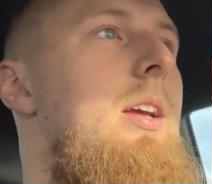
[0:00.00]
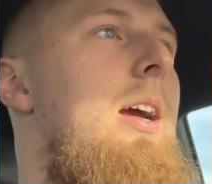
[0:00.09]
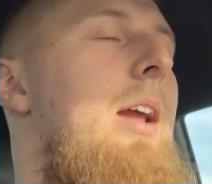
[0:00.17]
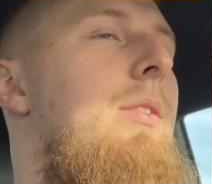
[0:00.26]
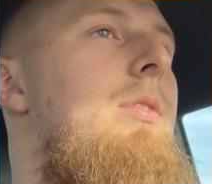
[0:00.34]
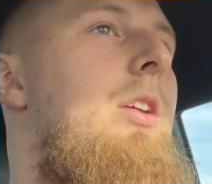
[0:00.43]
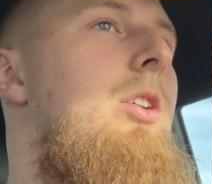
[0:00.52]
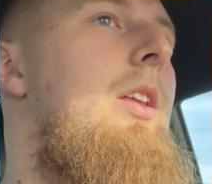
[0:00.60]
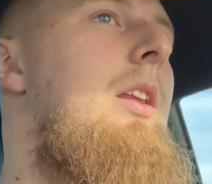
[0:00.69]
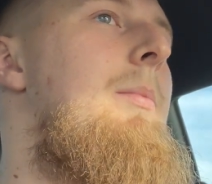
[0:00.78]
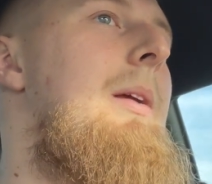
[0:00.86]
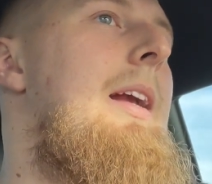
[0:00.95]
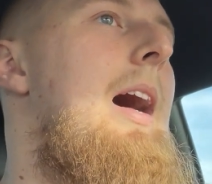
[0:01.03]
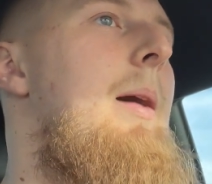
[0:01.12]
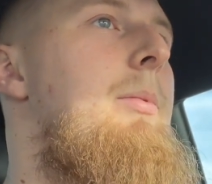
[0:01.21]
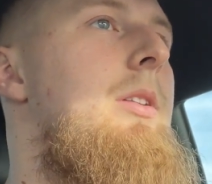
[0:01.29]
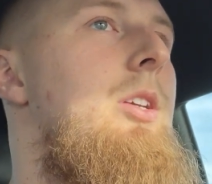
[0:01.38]
I don't think you need to be
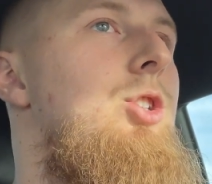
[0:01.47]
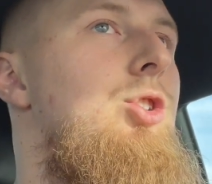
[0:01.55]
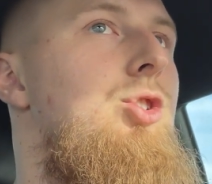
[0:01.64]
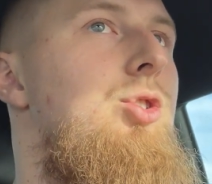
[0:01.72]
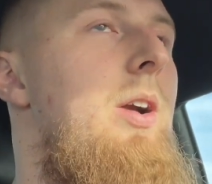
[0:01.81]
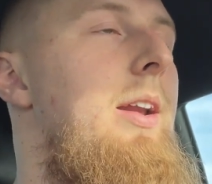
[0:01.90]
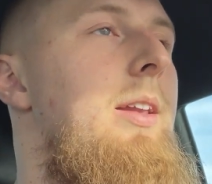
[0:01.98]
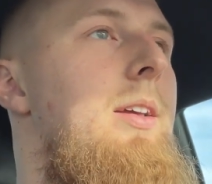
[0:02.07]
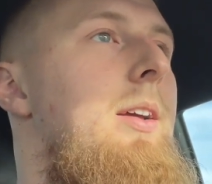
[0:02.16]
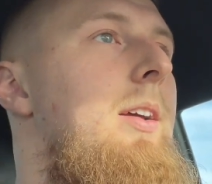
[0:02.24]
competition shredded